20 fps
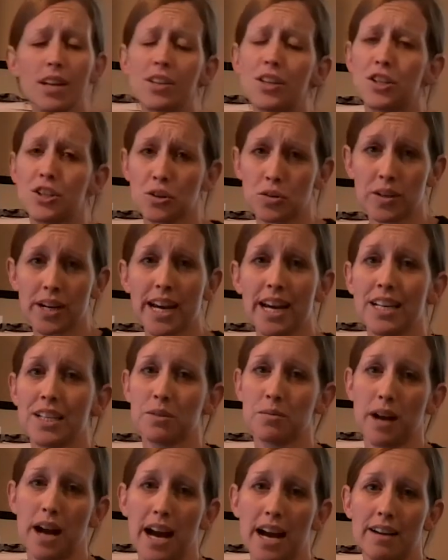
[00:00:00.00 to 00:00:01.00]
The jewelry has
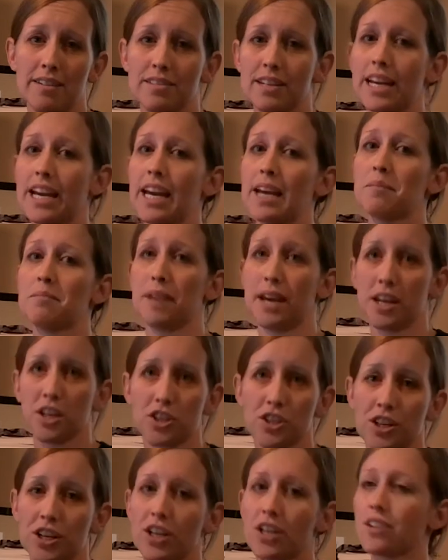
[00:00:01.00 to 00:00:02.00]
arrived, and make
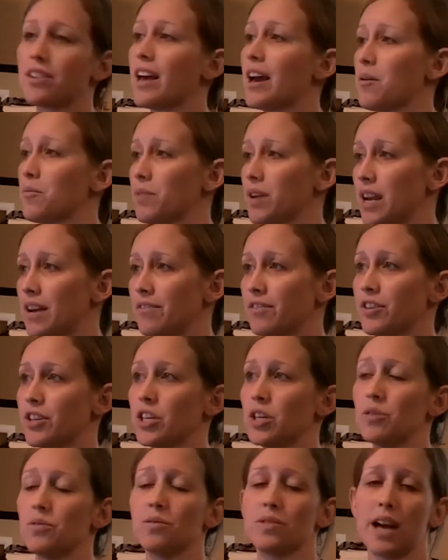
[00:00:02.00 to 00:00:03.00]
sure that whenever
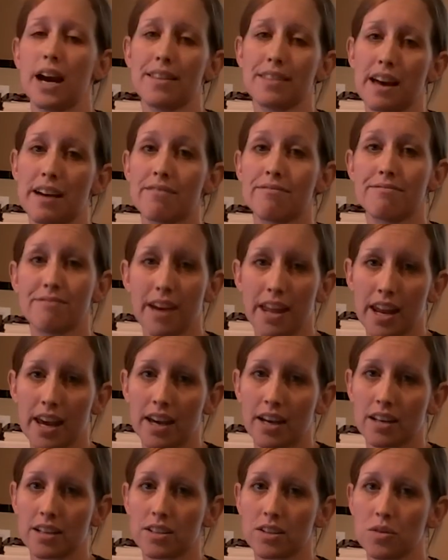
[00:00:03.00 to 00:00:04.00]
you've got that
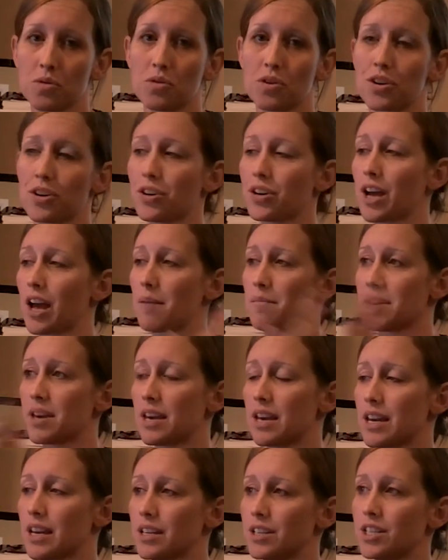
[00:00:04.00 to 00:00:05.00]
FedEx order
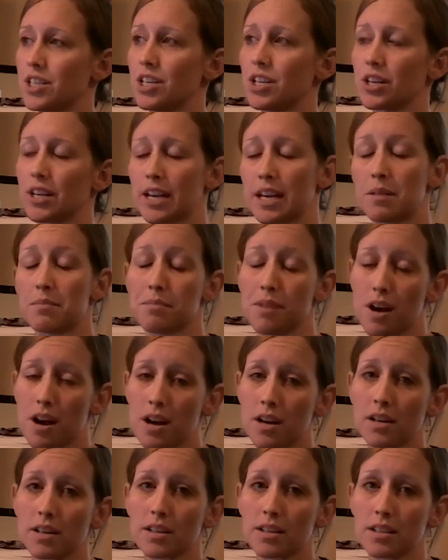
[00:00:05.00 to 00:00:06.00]
coming into your
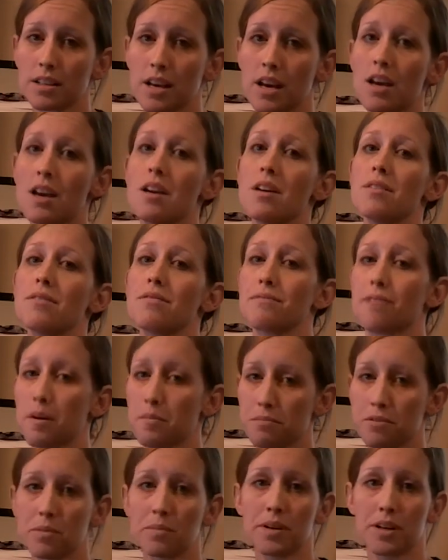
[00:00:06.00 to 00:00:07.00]
inbox
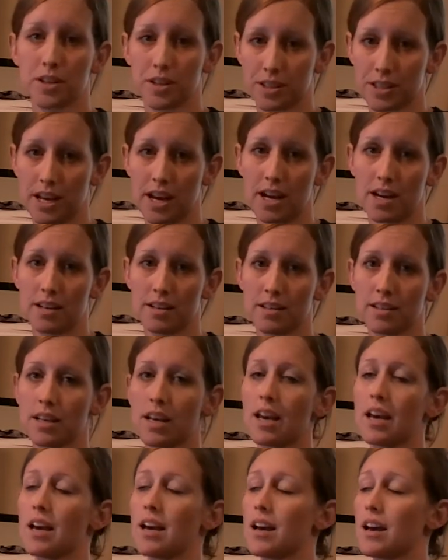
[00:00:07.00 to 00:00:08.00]
from Premier Designs,
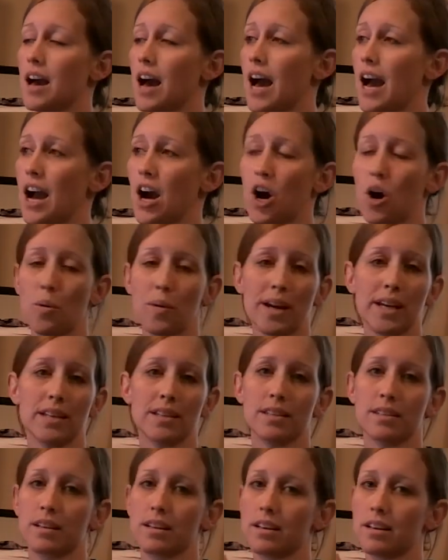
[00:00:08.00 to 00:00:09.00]
I
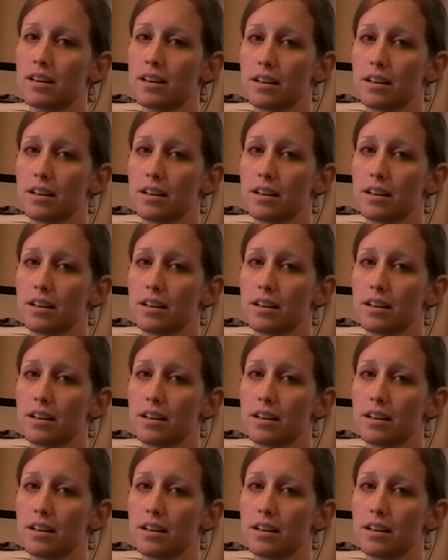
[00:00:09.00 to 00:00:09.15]
always,